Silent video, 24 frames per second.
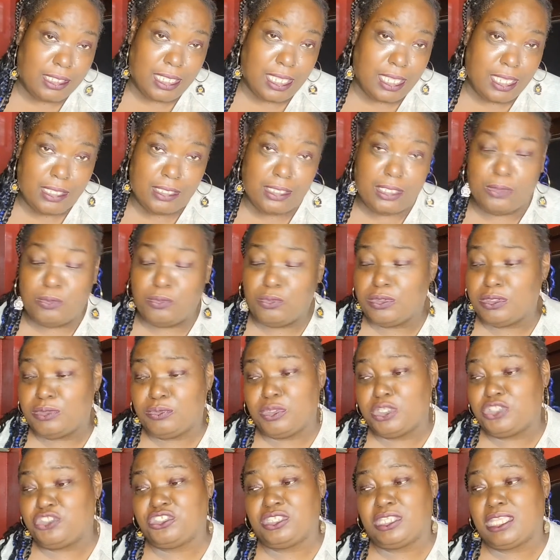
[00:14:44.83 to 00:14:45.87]
can, and
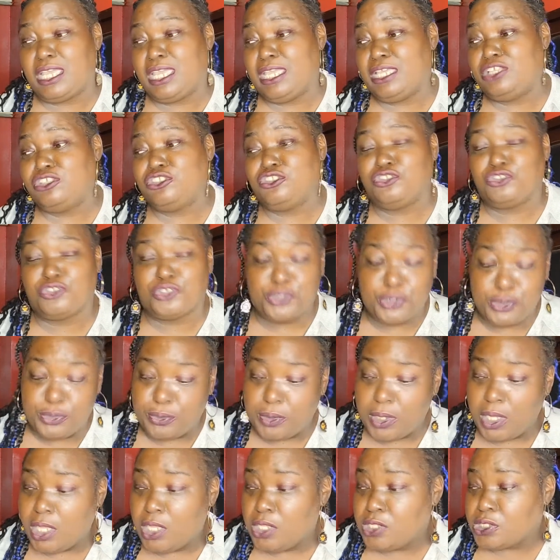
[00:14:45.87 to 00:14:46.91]
with which that is
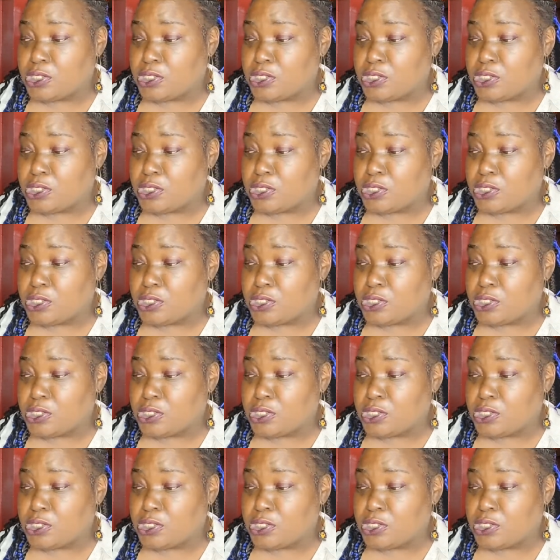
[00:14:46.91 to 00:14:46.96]
true.